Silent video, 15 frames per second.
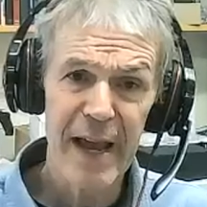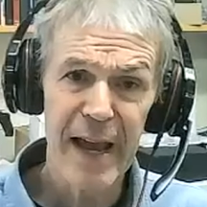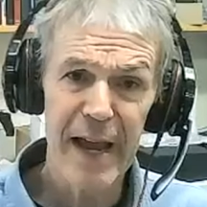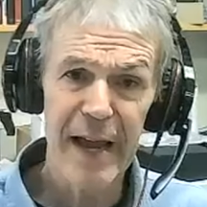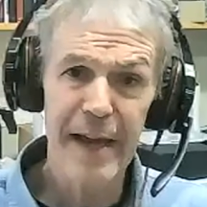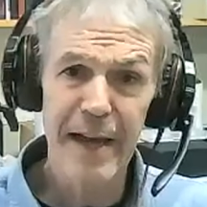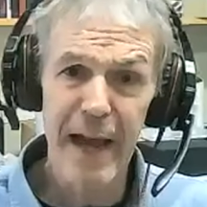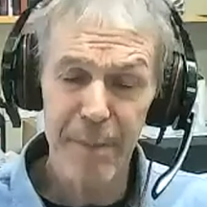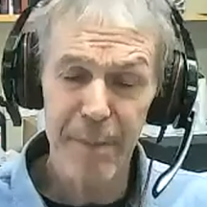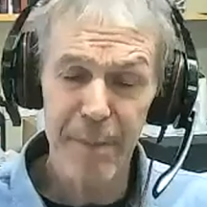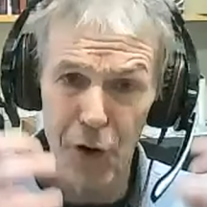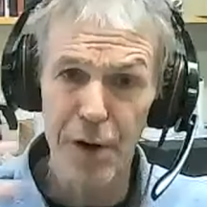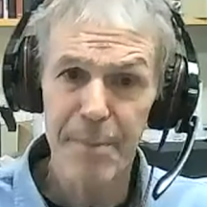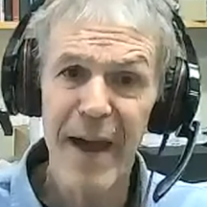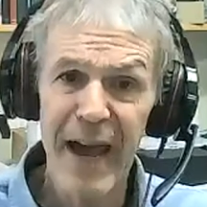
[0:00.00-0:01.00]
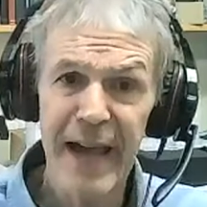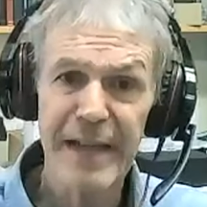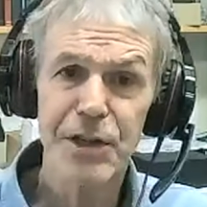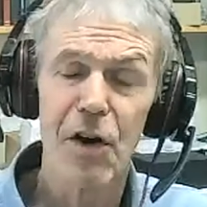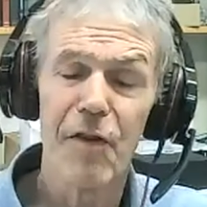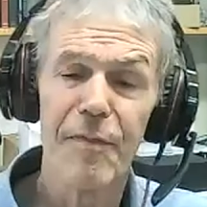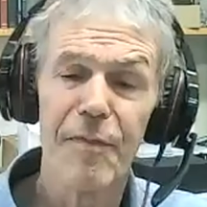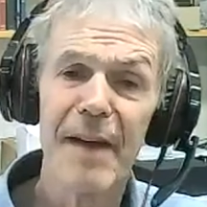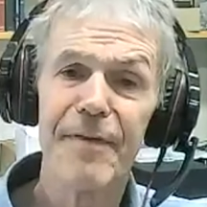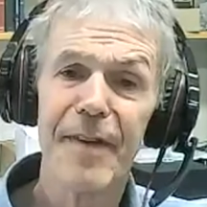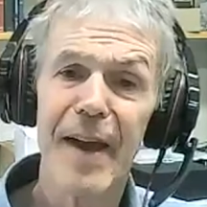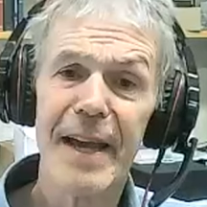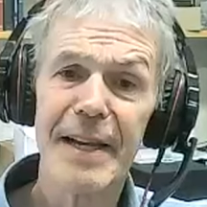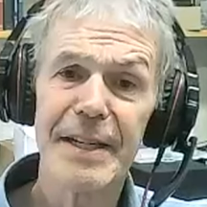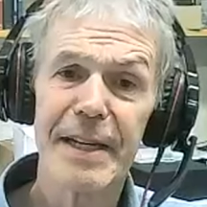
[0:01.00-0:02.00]
and I blow the mask off my
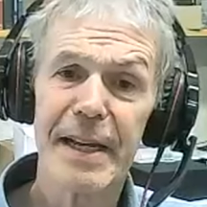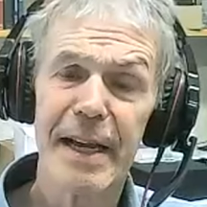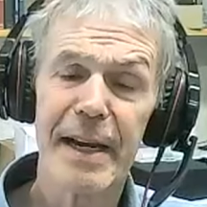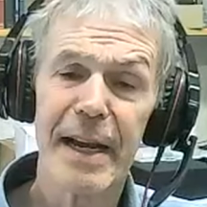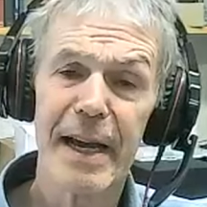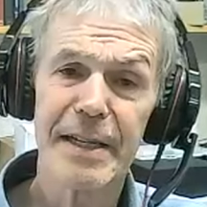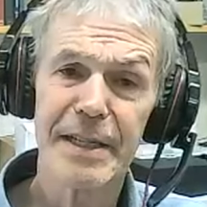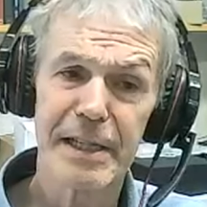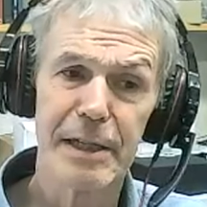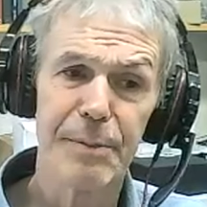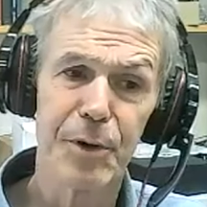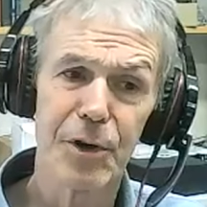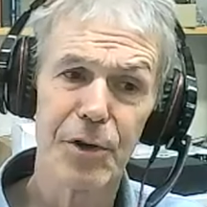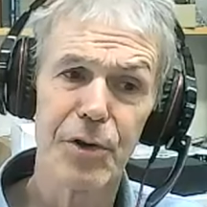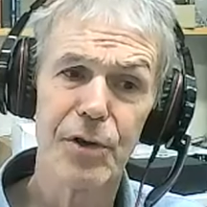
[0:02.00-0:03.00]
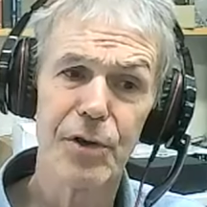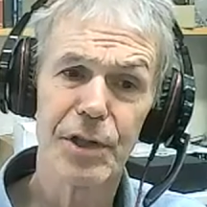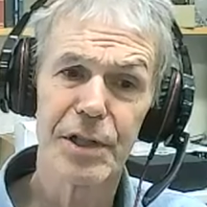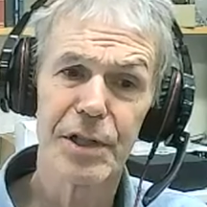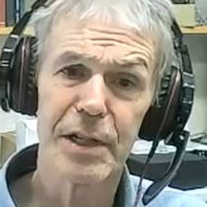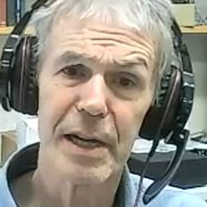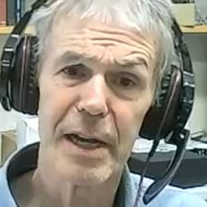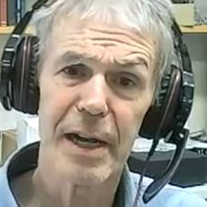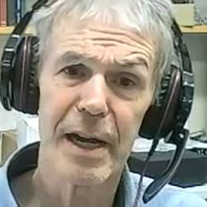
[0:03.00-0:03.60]
face and I still produce,